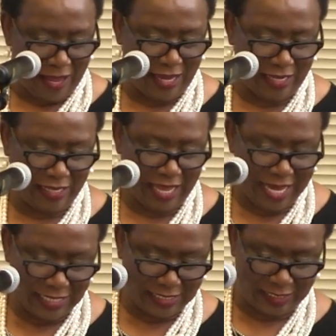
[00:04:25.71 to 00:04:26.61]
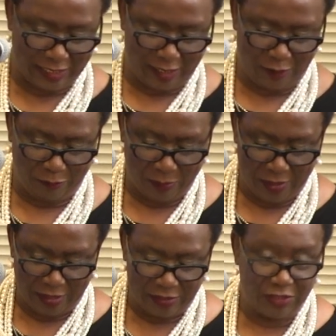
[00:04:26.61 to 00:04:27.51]
And lastly,
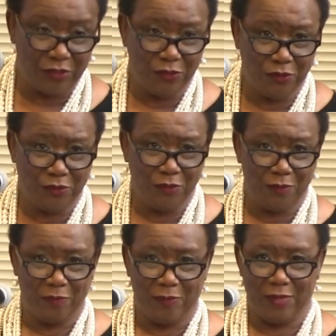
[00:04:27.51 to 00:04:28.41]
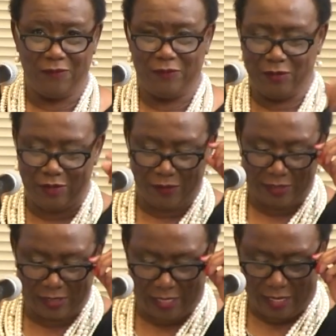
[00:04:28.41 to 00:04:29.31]
to, if you
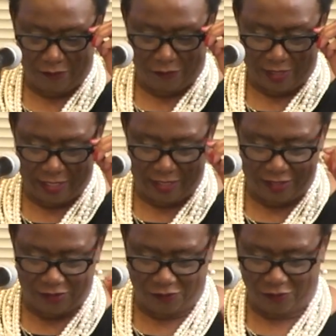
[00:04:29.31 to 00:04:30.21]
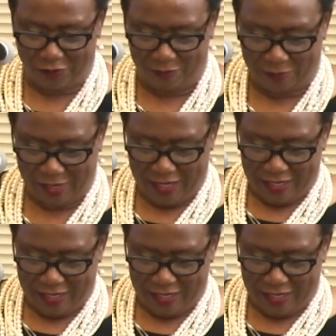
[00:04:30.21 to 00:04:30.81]
notice a lot of red in this room,